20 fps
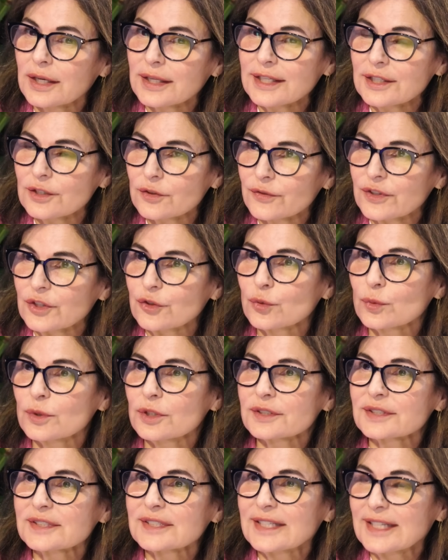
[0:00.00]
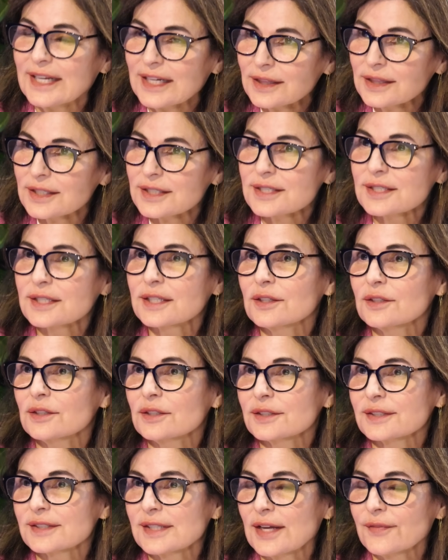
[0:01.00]
individuals get the
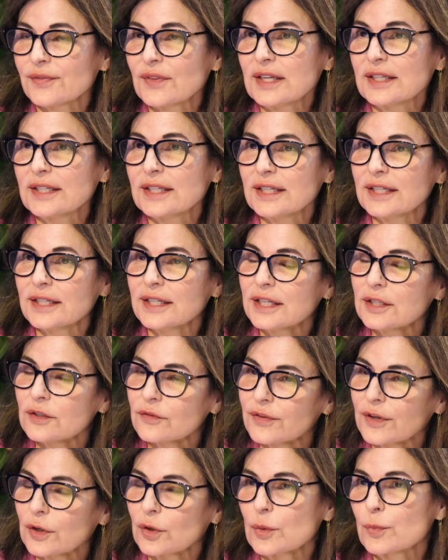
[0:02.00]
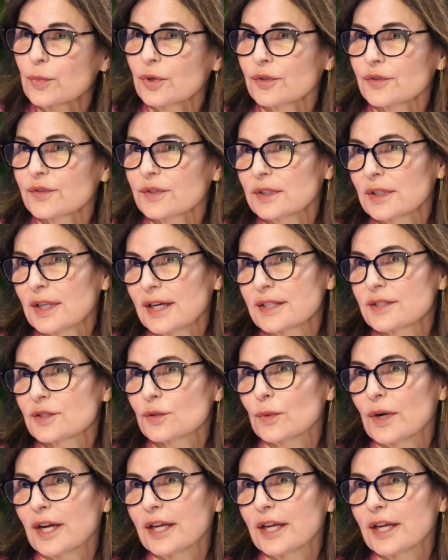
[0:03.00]
skills that they need in a very personalized